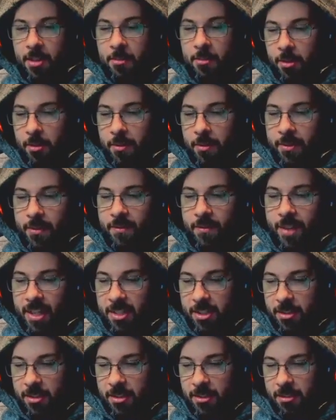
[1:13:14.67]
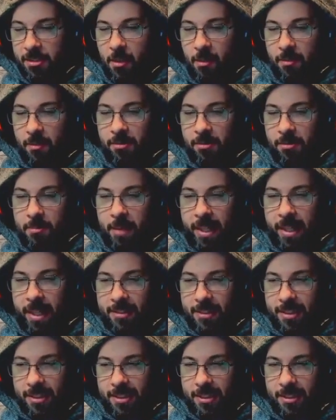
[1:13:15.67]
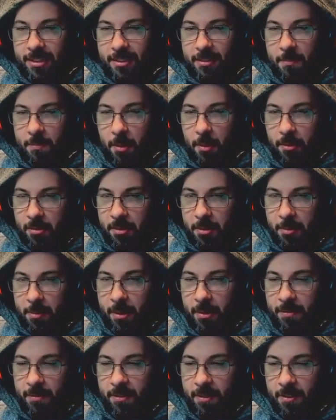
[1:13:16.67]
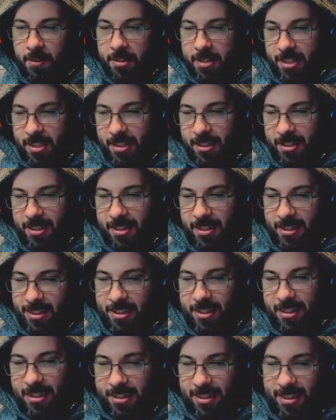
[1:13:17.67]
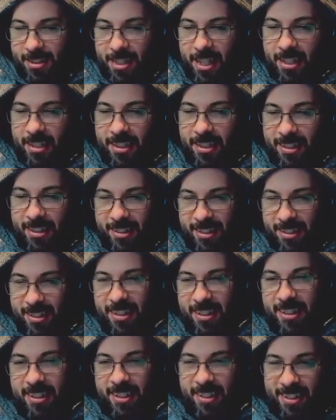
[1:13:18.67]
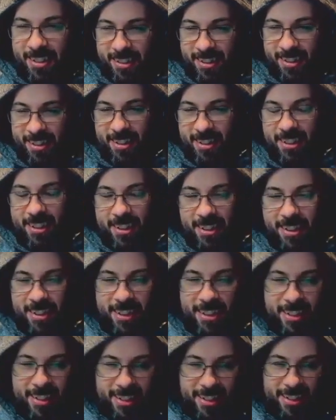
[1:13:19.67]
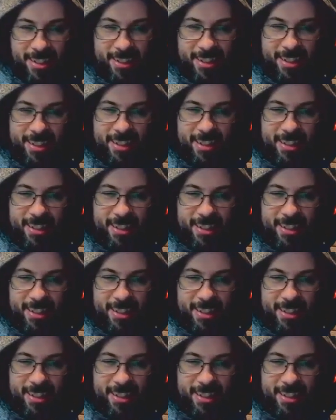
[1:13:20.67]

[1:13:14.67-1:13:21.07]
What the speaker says: sort of invasion of Mantic, possibly. Yeah, I look forward to seeing you guys. I used to watch you guys on YouTube, so